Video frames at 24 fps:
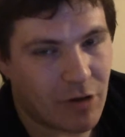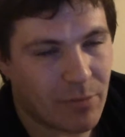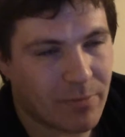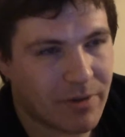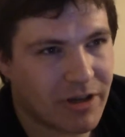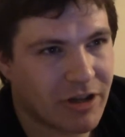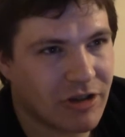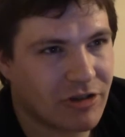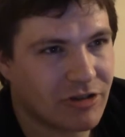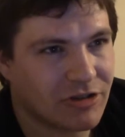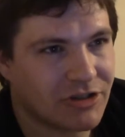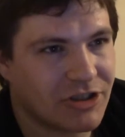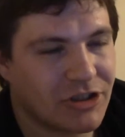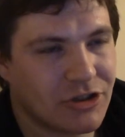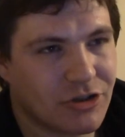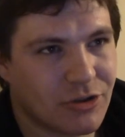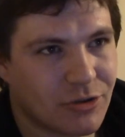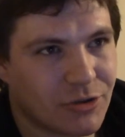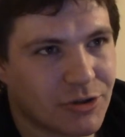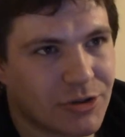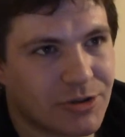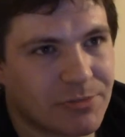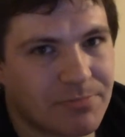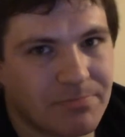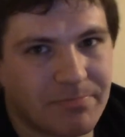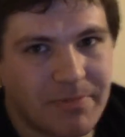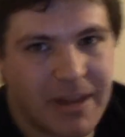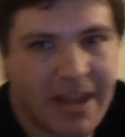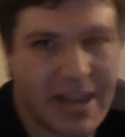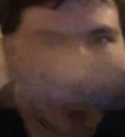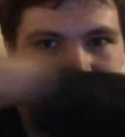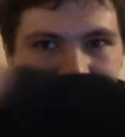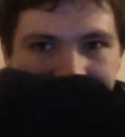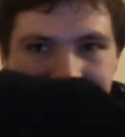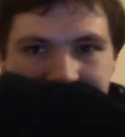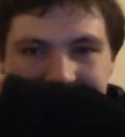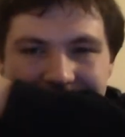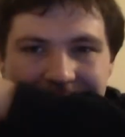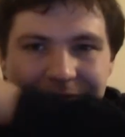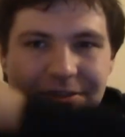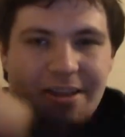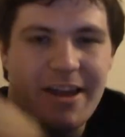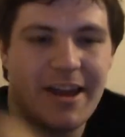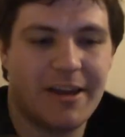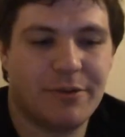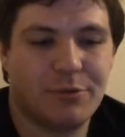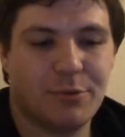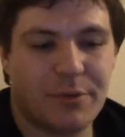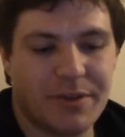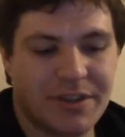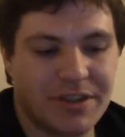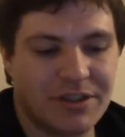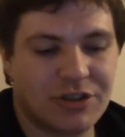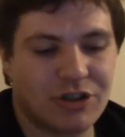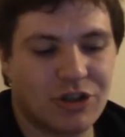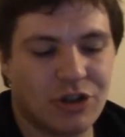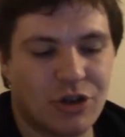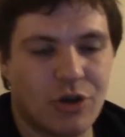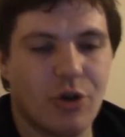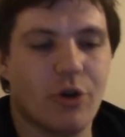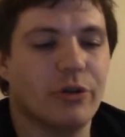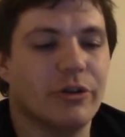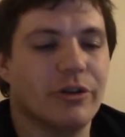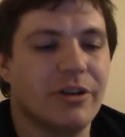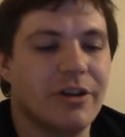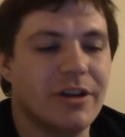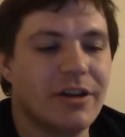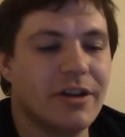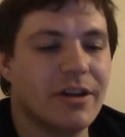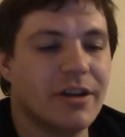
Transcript: because he's just hitting you around the head with his gun.